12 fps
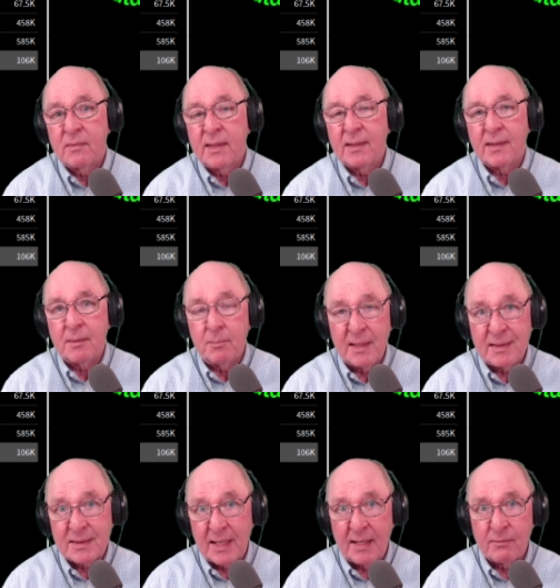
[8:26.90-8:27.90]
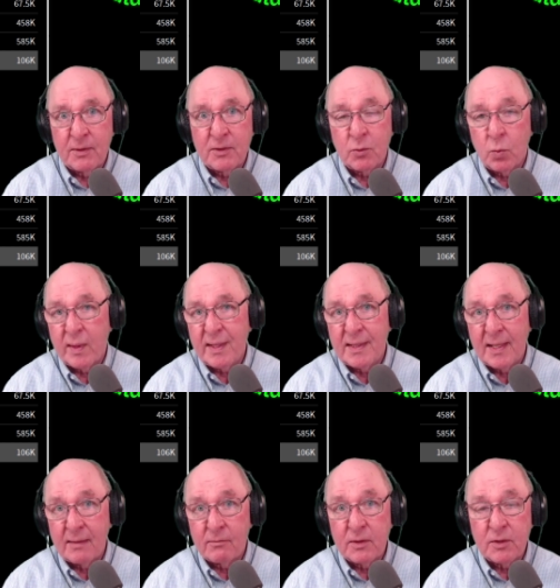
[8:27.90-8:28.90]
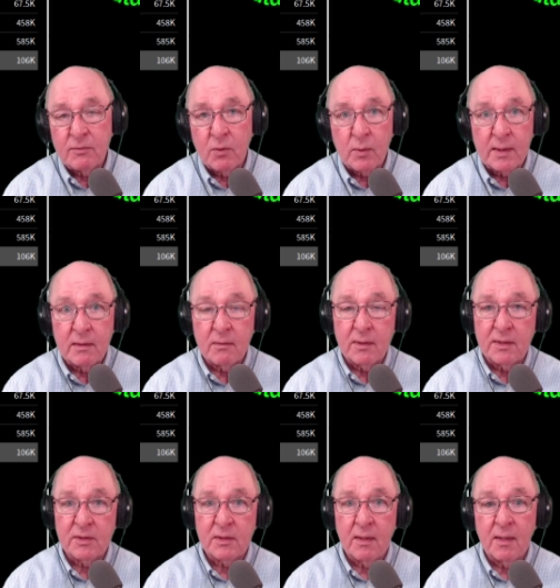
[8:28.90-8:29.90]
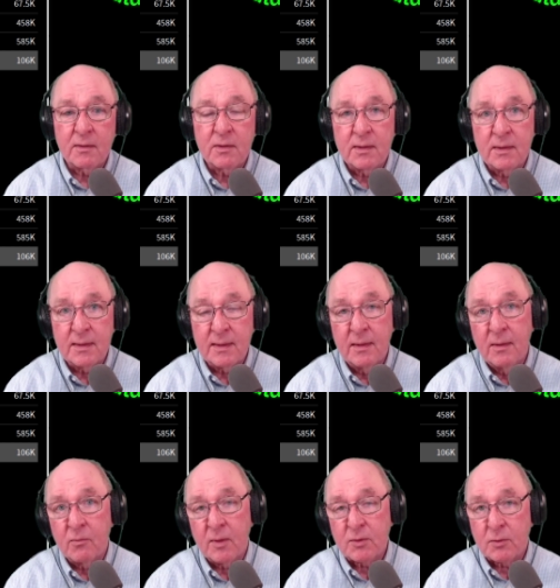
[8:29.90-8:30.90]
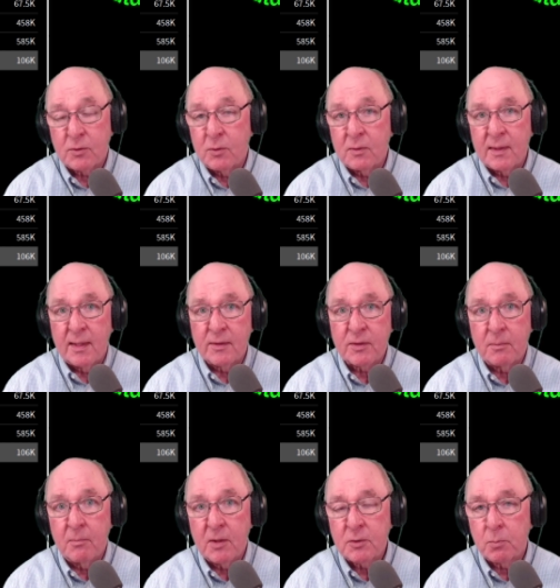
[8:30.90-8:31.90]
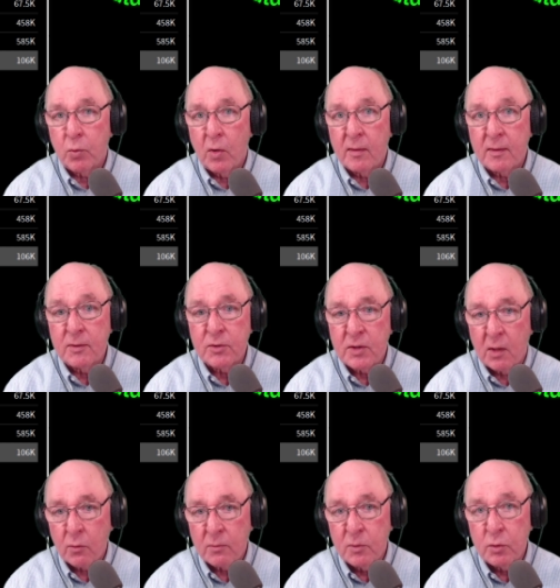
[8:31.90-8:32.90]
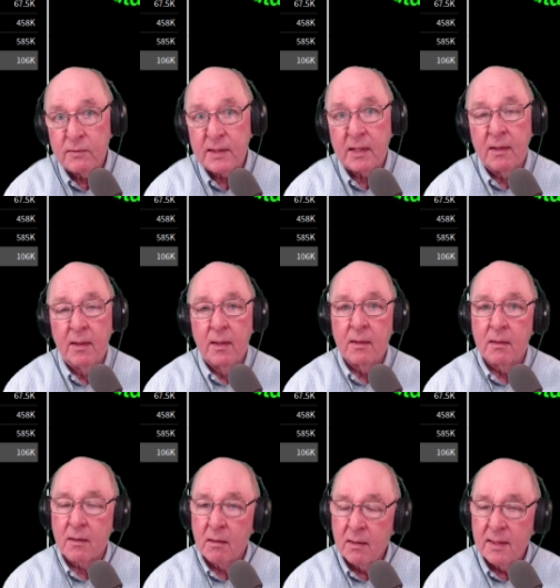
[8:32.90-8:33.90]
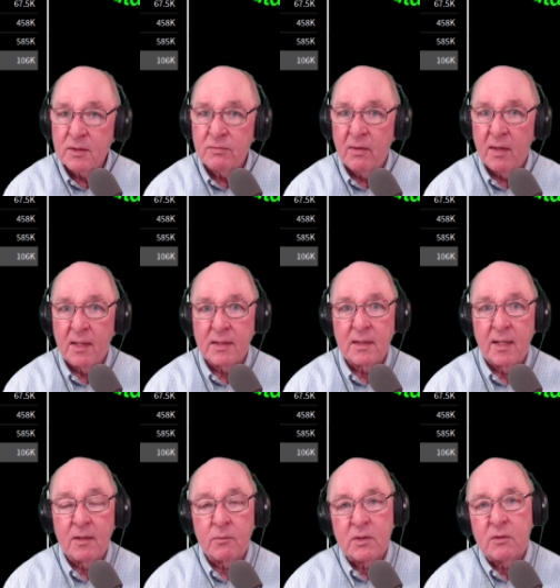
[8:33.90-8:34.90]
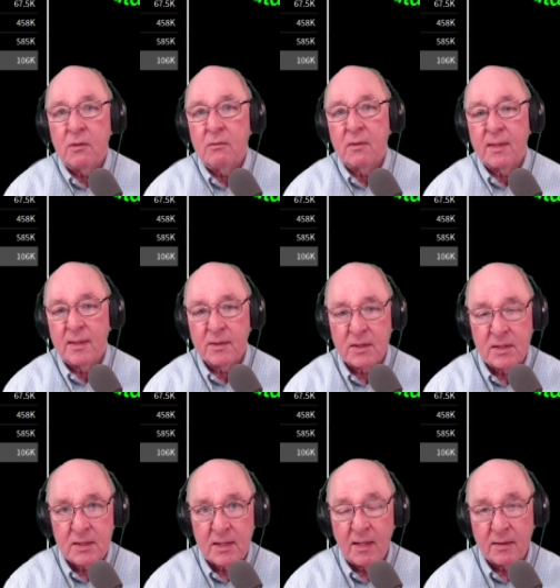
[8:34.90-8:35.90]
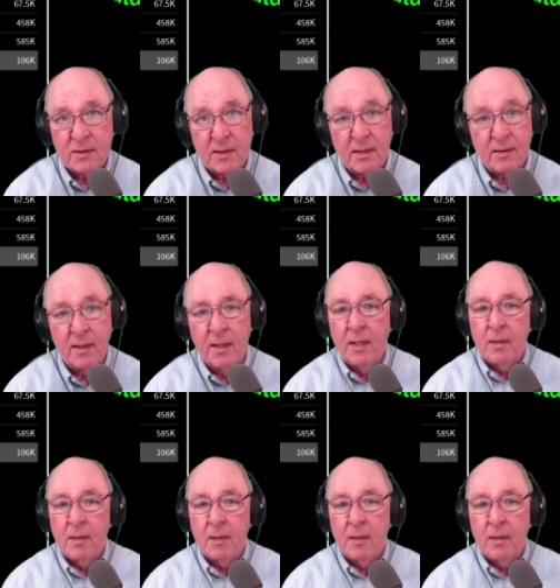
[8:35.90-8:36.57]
thinly based average, a weighted average of only 30 stocks, and the Russell 2000 much broader, slower moving, a little less volatile, with 2,000 stocks in it.